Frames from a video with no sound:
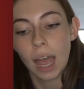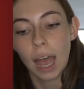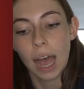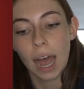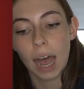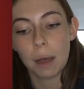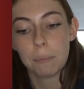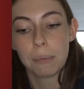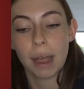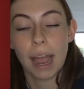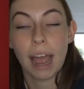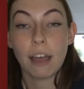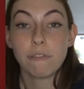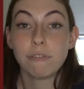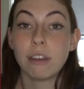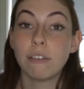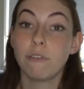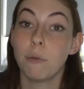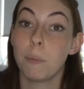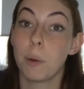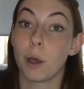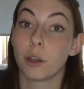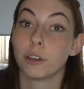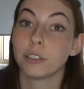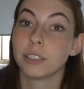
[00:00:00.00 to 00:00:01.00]
I have never
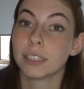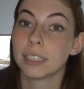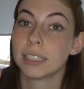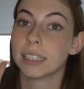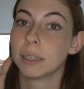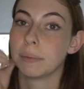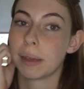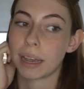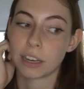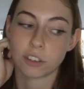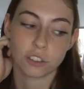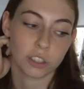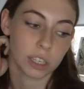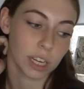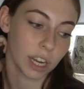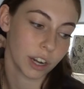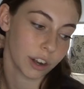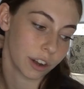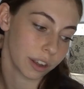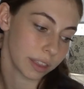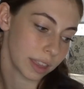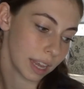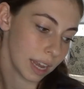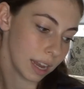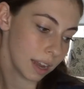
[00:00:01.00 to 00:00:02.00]
posted them actually, I
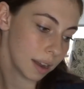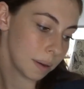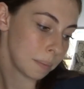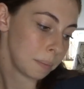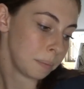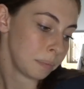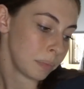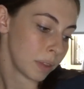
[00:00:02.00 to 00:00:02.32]
don't think,